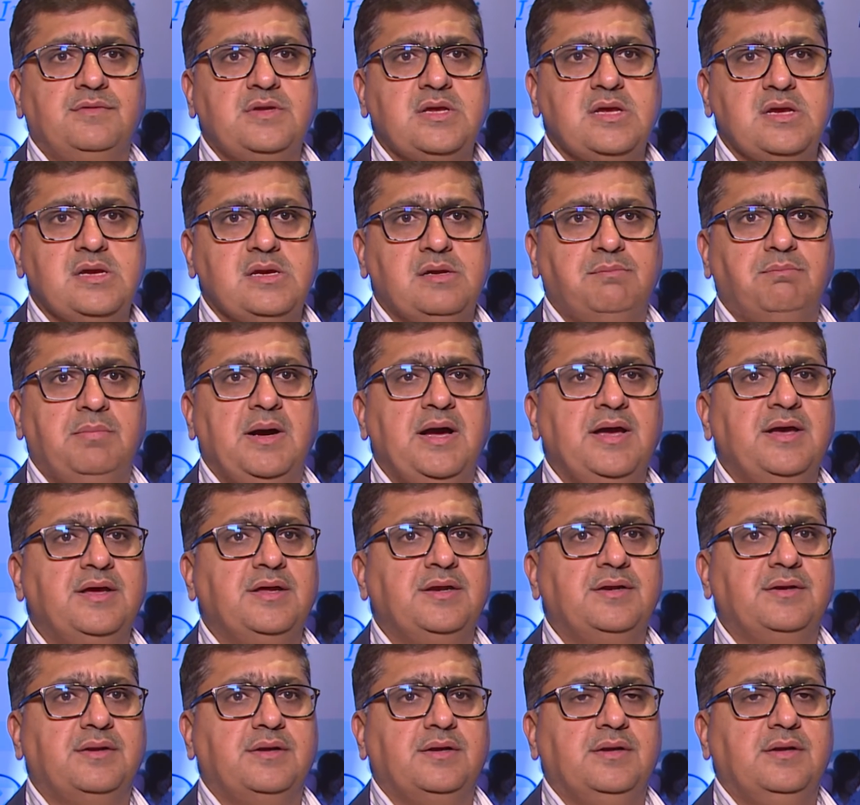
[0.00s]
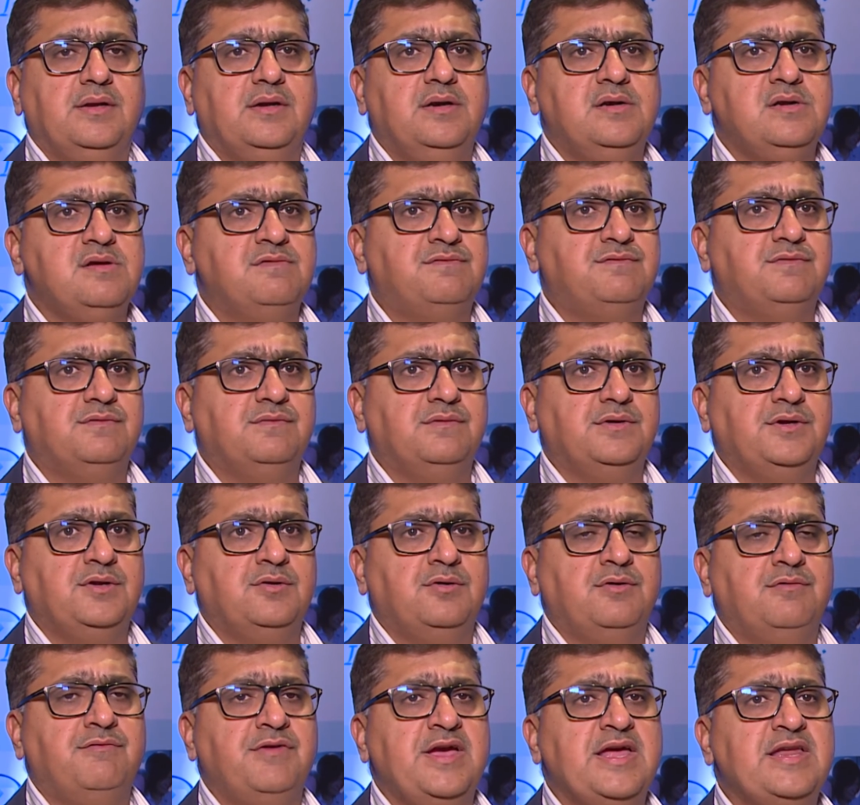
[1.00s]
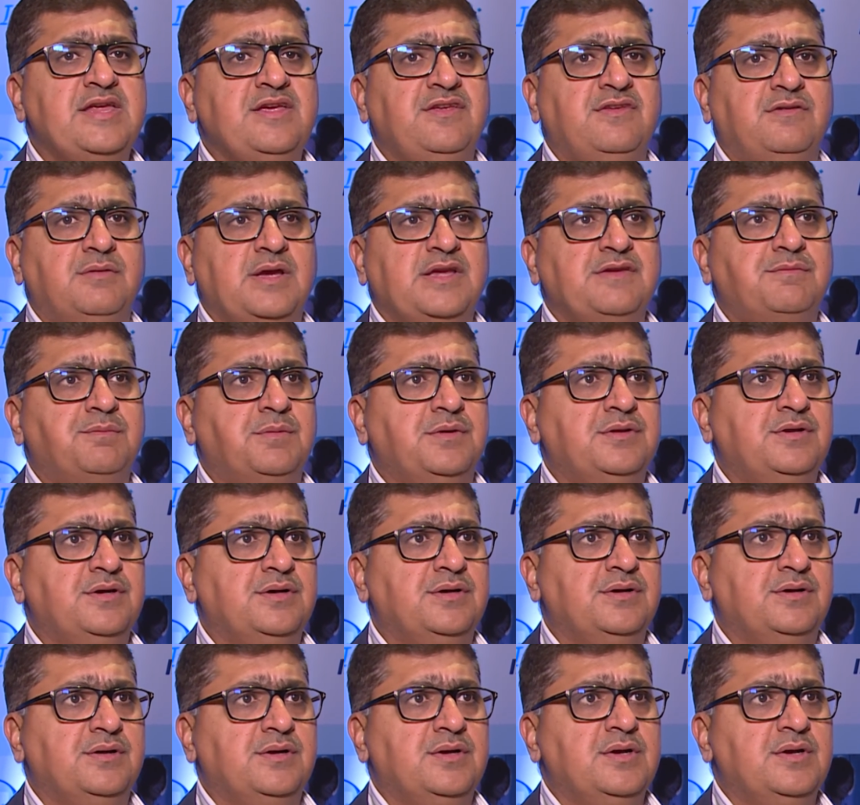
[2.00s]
the buyer it varies as per the